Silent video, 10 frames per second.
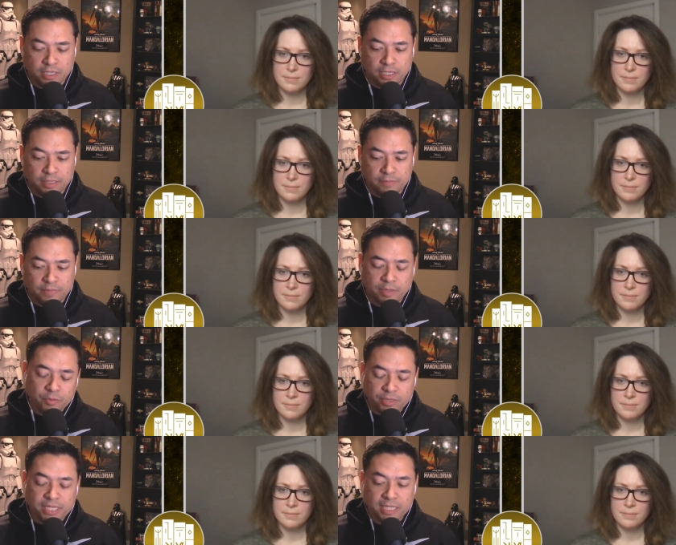Speaker 1: Um,
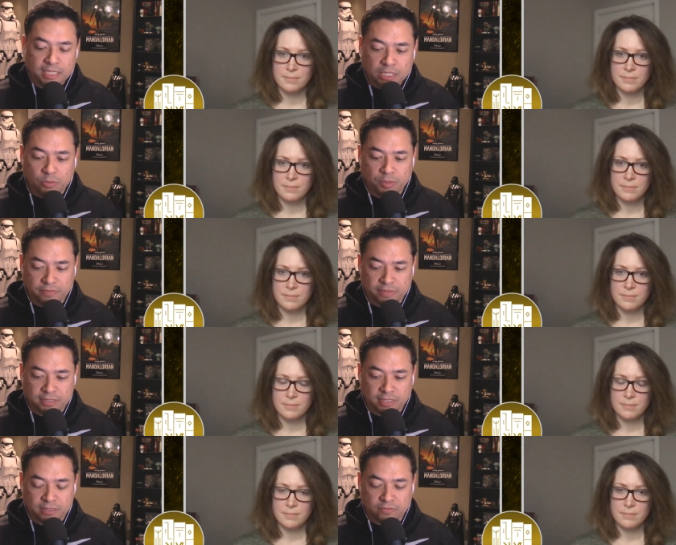I mean, we get a little bit
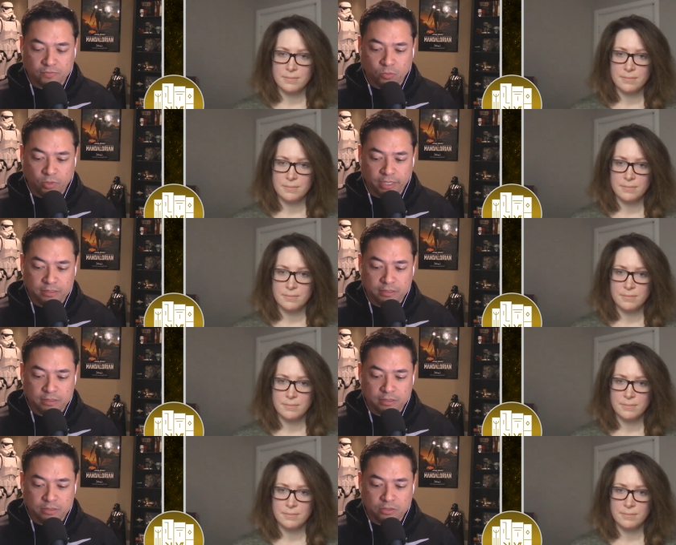of the sense of what
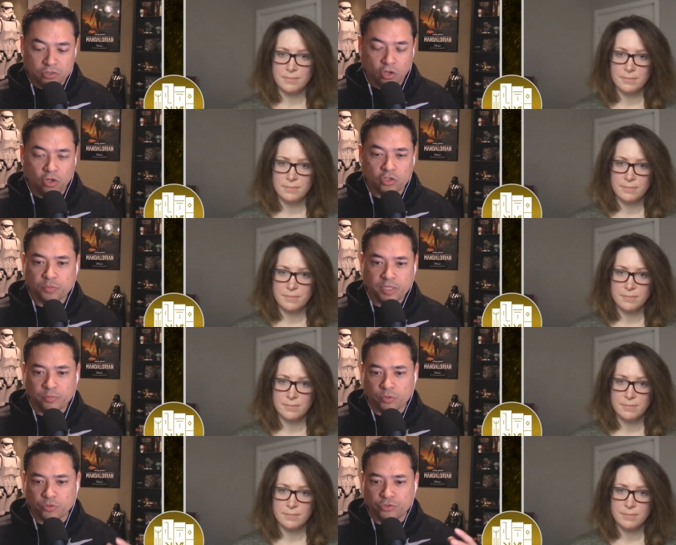Saul's
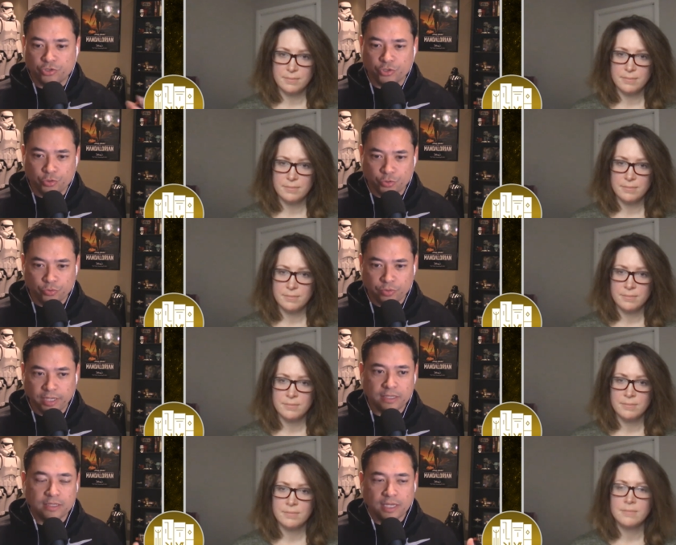people
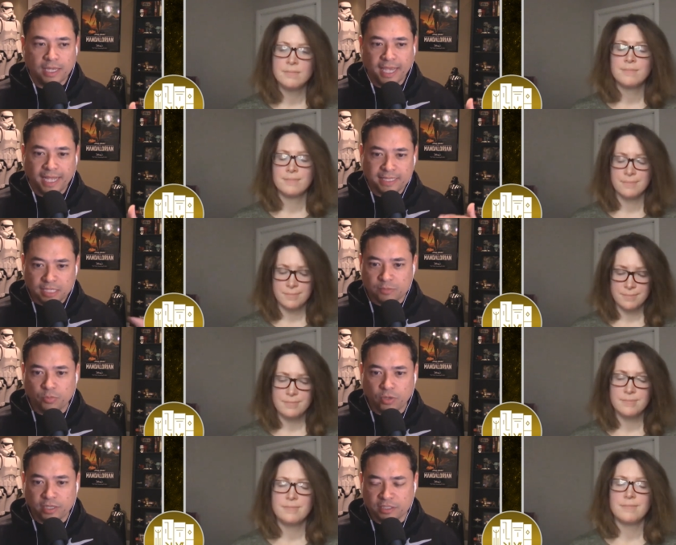do, and at
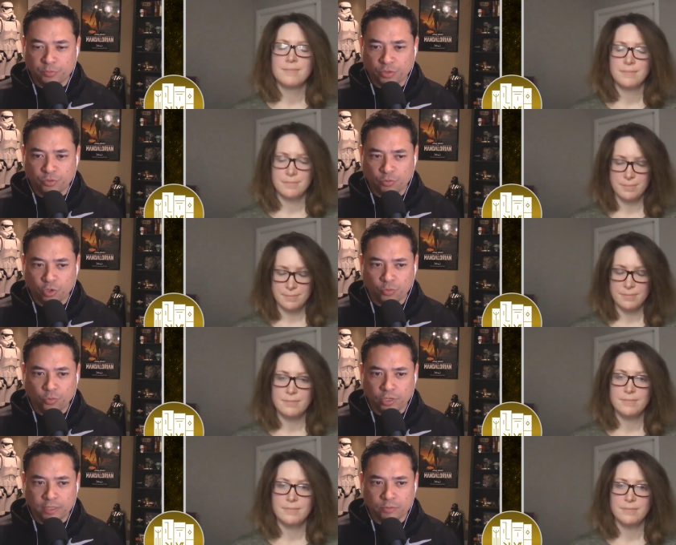this at this point in
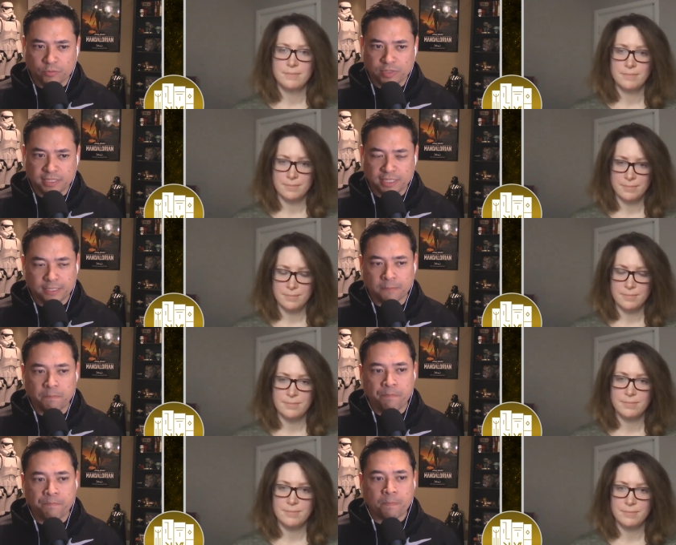Rogue One, when we see
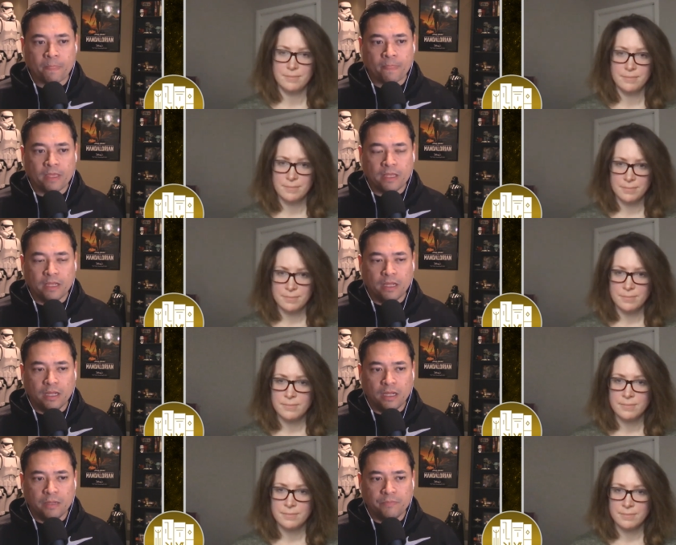them,
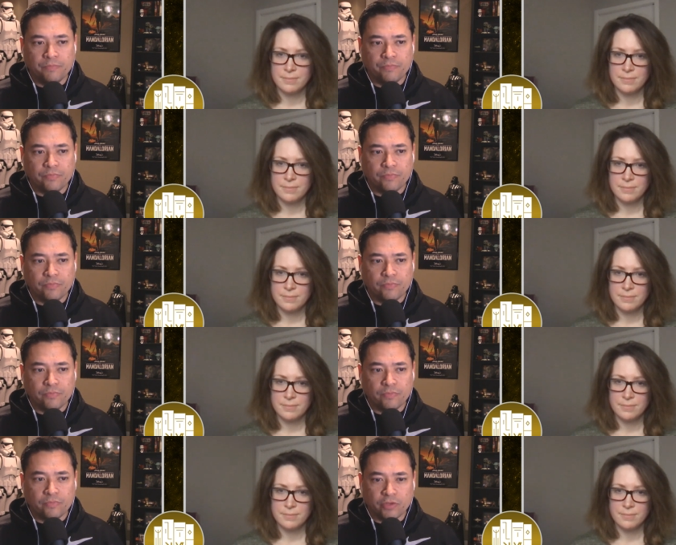um,
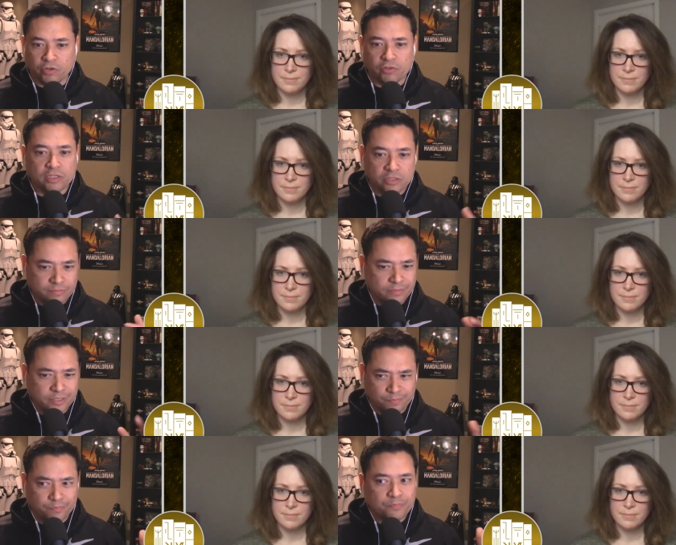they're
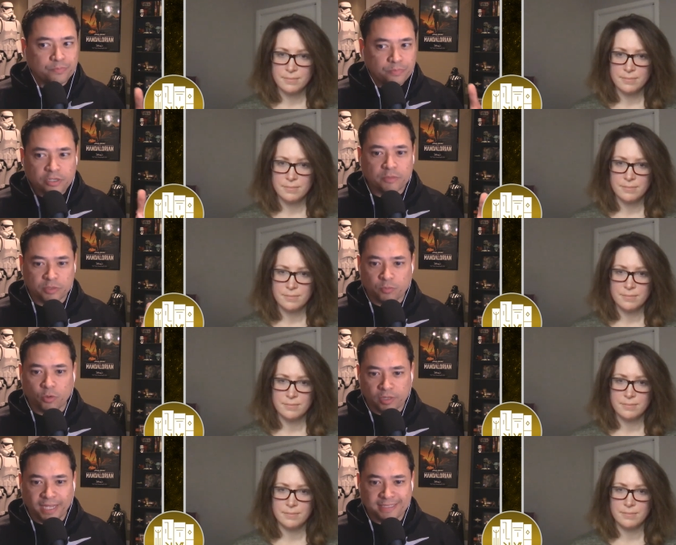they're pretty
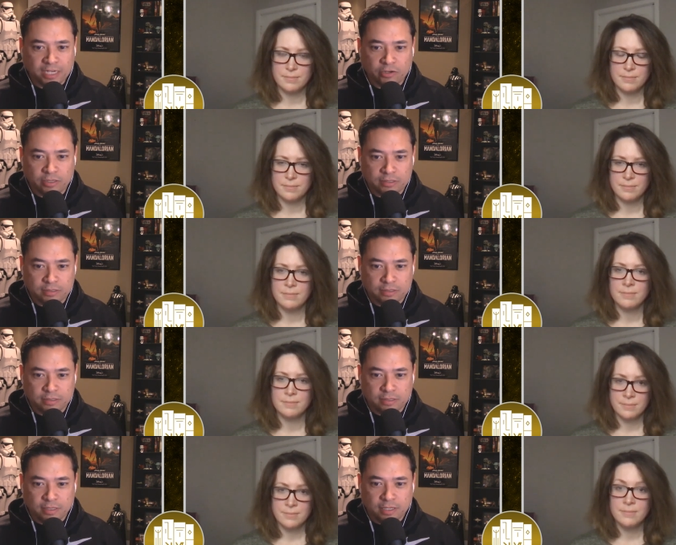much borderline terrorists,